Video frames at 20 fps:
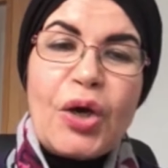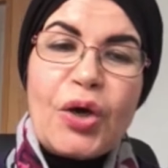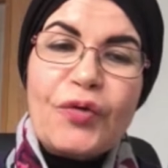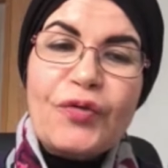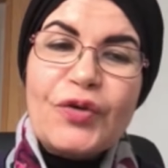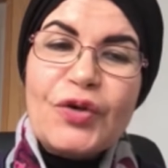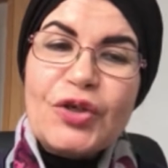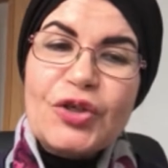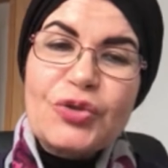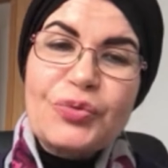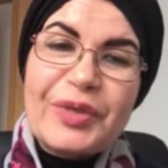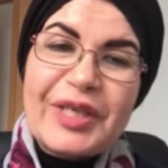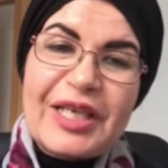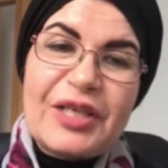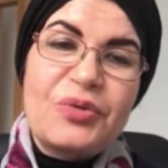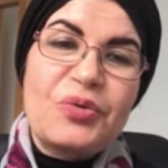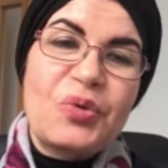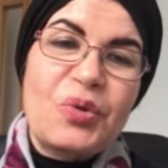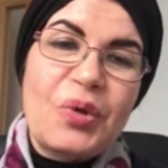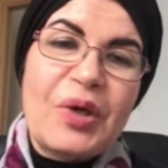Of course, we
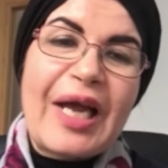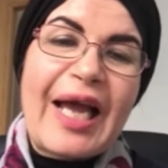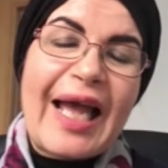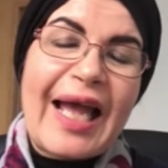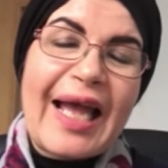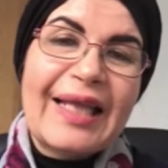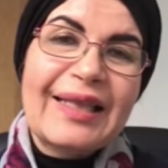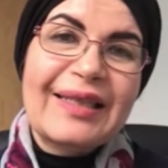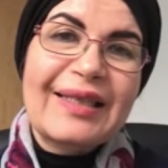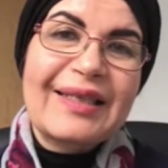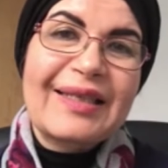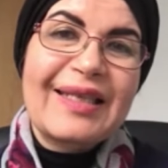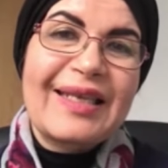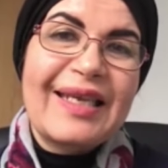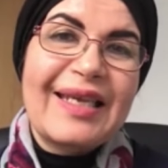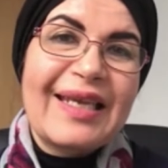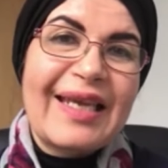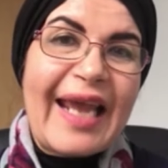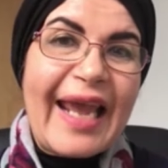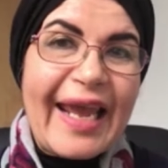need to look at
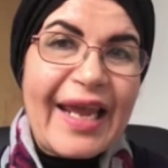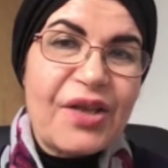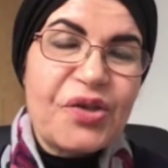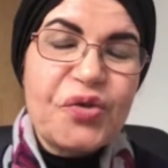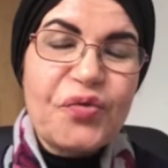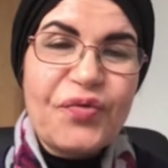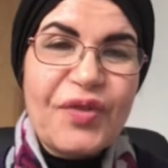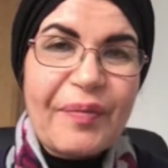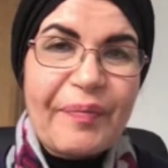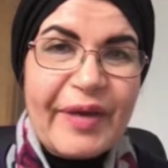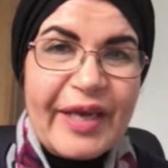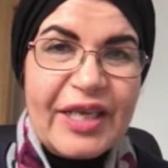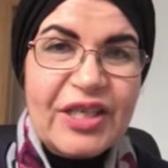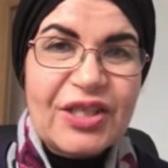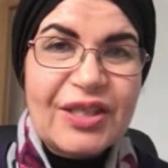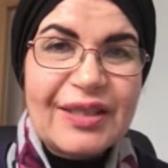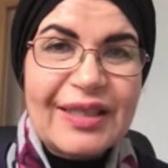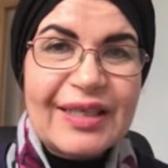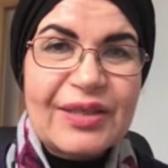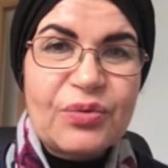the age of the
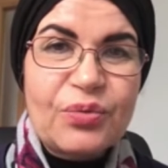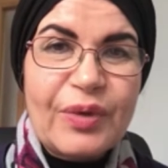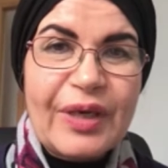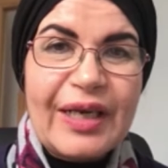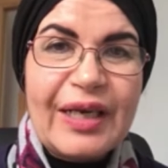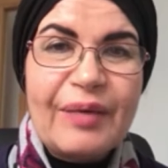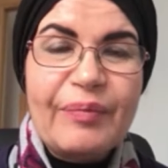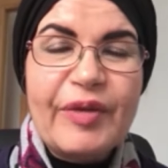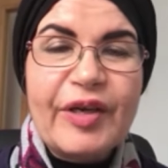patient as well,